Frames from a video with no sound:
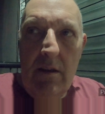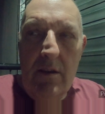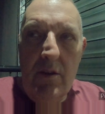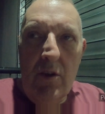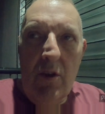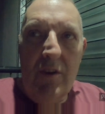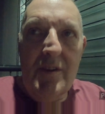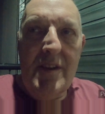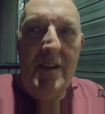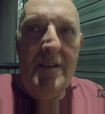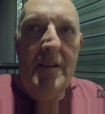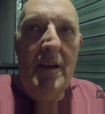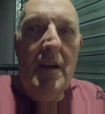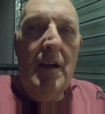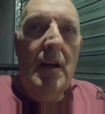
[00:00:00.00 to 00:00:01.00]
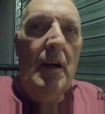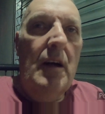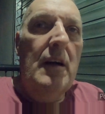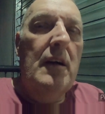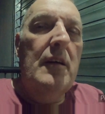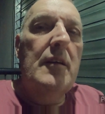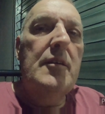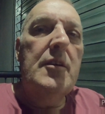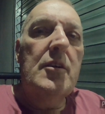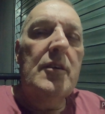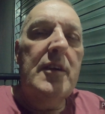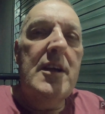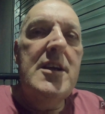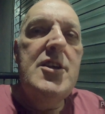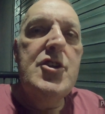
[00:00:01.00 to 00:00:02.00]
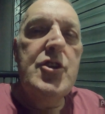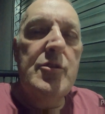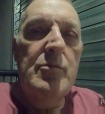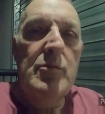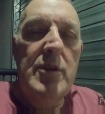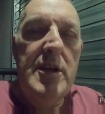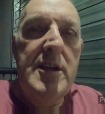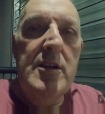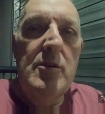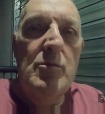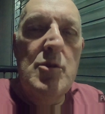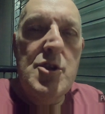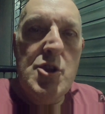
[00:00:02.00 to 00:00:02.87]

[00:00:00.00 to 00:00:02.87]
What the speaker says: You got Eden